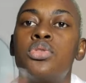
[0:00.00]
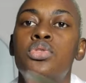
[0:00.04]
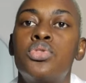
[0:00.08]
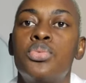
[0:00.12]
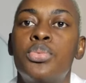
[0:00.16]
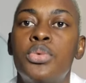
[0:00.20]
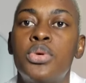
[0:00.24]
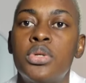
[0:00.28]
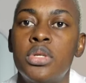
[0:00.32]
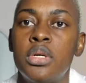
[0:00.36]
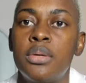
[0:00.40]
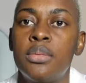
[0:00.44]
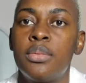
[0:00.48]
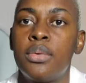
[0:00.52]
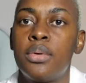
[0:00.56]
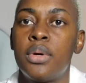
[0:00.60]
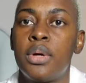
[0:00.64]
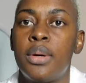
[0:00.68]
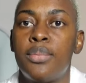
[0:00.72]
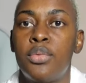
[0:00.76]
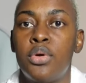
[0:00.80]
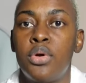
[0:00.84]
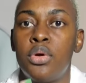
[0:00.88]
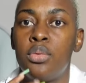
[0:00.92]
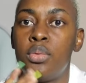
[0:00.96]
tomorrow.
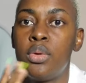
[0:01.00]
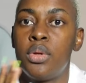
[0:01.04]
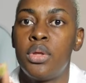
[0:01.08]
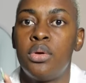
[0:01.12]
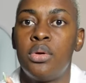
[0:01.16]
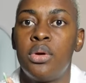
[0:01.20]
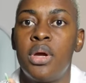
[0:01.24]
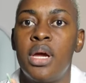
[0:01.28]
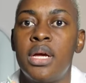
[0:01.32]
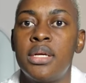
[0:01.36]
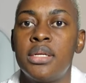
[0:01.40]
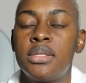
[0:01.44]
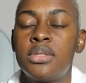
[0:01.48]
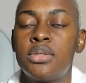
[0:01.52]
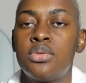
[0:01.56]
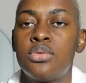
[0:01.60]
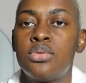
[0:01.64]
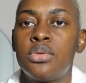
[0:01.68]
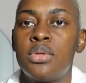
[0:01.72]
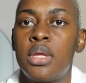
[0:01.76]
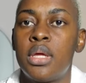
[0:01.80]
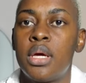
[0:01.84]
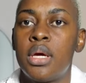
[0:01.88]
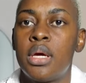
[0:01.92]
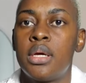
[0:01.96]
I'm going with you guys to
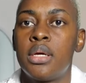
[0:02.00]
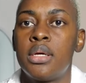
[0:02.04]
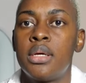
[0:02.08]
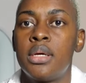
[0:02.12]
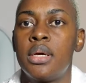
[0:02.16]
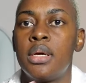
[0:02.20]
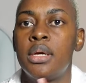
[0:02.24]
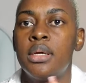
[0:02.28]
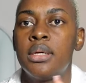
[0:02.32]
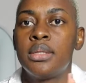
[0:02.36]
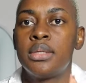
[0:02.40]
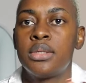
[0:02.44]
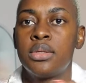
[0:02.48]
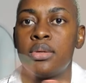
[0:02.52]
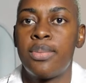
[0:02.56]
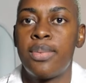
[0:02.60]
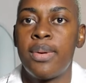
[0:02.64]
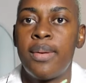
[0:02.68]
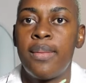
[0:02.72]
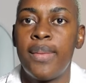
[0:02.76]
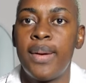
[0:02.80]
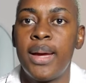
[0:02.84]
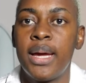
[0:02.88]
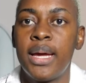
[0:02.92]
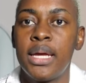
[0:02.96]
the
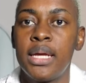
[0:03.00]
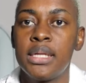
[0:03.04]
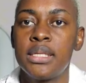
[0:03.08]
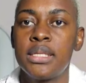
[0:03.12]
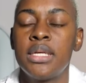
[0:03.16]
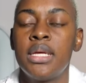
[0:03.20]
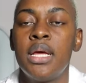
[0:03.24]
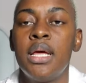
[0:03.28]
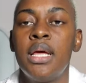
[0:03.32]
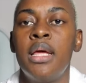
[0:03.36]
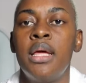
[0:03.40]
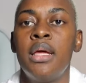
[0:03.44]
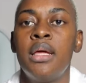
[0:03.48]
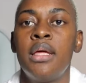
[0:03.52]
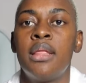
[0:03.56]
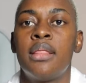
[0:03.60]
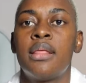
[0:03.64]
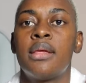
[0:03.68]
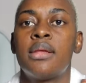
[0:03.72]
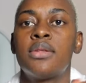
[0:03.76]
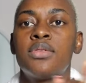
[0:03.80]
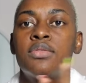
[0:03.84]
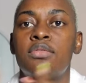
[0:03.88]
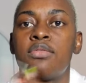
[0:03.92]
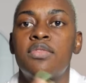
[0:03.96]
supermarket.
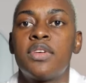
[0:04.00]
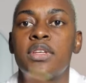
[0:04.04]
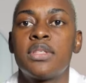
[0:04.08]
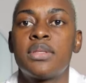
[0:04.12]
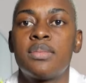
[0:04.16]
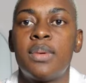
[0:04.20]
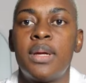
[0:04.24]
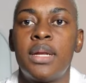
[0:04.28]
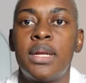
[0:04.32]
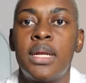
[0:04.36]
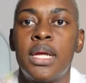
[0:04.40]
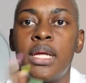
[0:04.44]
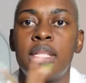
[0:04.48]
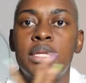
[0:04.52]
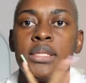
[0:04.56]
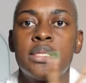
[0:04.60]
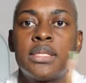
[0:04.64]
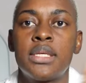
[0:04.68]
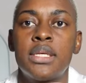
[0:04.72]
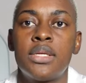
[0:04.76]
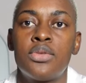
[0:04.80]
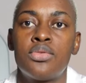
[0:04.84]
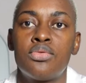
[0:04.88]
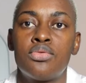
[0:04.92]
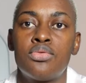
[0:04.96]
then to fix my nails
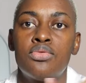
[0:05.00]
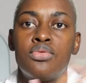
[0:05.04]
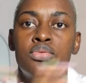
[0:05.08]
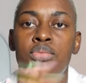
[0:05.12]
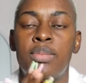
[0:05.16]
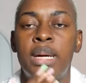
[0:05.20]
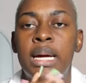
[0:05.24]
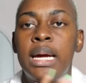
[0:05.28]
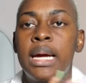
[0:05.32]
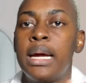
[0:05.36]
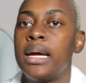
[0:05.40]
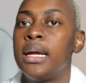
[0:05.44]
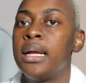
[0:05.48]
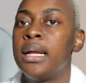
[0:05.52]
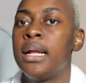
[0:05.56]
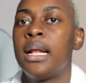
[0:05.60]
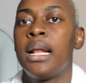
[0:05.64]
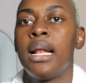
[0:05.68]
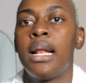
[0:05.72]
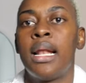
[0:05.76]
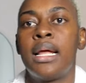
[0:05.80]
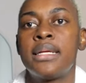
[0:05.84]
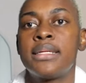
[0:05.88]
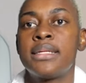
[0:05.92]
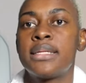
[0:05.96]
and to do my
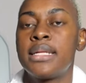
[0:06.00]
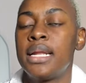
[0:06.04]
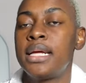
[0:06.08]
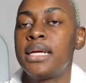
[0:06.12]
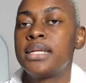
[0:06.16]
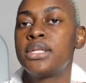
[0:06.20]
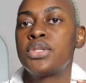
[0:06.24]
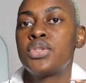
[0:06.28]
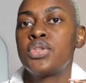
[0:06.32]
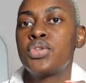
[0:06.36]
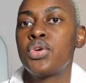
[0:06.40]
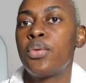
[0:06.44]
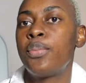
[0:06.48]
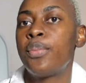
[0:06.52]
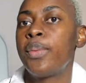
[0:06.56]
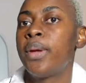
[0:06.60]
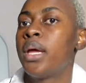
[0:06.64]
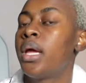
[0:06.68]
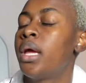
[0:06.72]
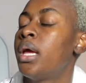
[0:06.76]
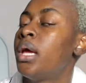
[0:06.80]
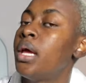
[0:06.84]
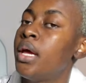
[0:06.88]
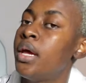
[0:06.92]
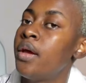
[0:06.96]
last shopping.
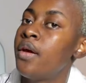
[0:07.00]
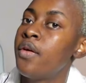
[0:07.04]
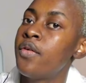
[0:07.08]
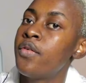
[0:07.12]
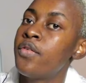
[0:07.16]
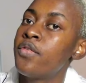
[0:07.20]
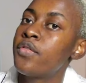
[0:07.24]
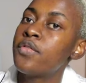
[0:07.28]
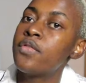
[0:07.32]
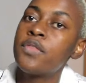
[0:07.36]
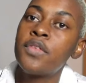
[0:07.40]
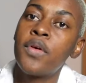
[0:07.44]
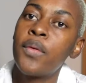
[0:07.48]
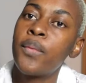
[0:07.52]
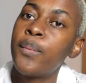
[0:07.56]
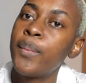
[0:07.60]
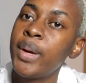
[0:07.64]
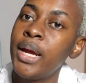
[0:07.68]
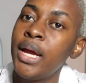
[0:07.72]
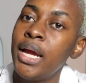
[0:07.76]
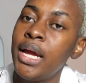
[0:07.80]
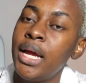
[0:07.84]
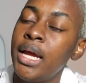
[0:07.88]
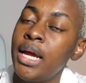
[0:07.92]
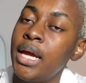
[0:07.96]
For
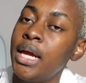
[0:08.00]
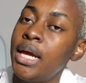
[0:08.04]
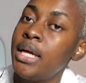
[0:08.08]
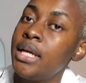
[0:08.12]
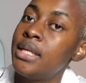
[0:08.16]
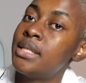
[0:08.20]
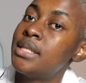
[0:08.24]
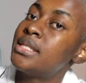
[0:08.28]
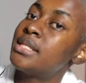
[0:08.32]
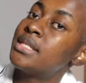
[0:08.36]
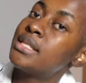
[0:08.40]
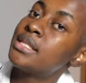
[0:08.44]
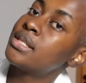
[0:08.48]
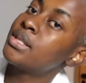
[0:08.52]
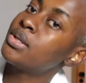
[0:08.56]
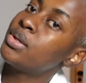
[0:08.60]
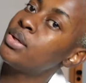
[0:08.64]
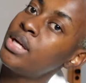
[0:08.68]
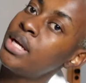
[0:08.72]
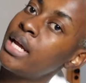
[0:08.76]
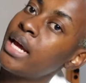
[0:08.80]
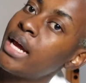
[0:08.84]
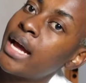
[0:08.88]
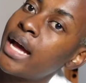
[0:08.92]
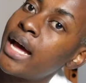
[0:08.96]
me, it's good
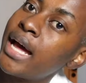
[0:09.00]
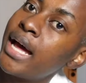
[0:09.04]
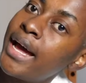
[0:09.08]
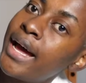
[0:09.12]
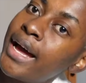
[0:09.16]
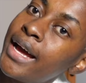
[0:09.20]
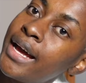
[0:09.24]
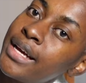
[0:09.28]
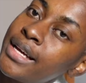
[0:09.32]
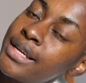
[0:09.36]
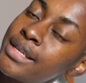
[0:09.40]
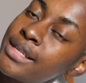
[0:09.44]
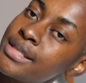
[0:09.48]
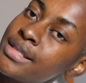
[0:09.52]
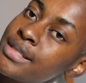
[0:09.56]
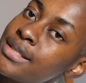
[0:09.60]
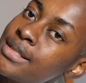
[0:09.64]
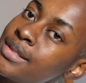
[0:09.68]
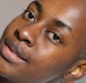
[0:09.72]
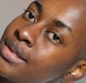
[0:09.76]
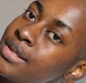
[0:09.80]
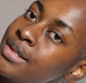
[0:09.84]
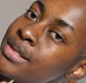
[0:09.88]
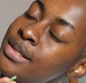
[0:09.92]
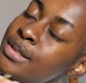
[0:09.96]
night,
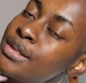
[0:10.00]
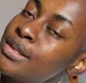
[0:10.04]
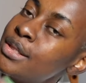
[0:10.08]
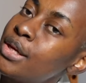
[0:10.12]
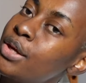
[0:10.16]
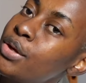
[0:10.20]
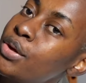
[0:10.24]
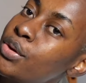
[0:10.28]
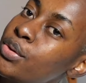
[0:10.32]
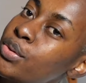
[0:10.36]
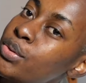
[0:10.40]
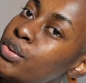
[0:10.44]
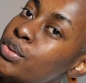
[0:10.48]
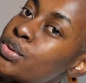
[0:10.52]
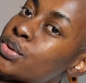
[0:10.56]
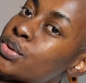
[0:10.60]
guys. See you